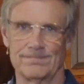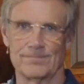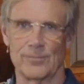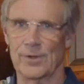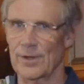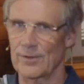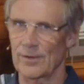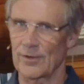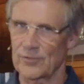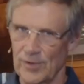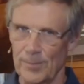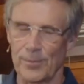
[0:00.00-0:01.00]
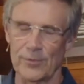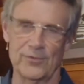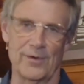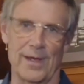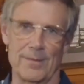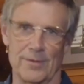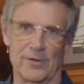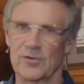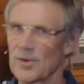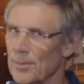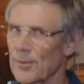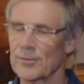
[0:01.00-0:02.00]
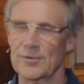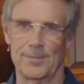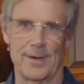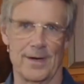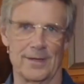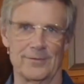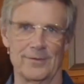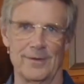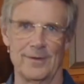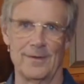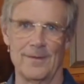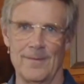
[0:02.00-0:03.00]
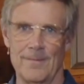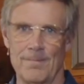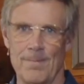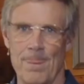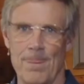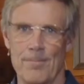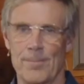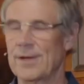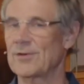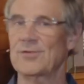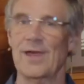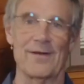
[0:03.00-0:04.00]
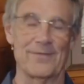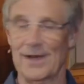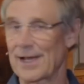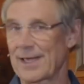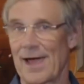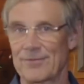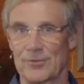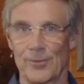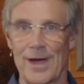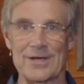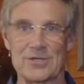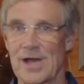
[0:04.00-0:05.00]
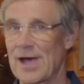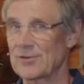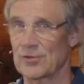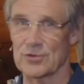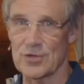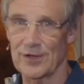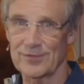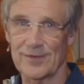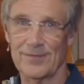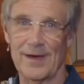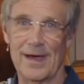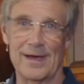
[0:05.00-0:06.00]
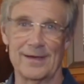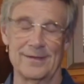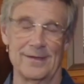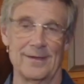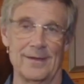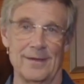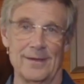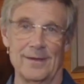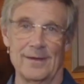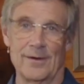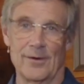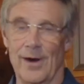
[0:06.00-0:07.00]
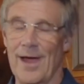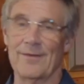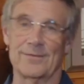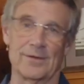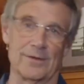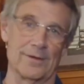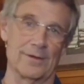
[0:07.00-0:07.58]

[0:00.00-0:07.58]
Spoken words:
with a simple statement, a simple response, but instead I feel like I have to rationalize or justify, or I have to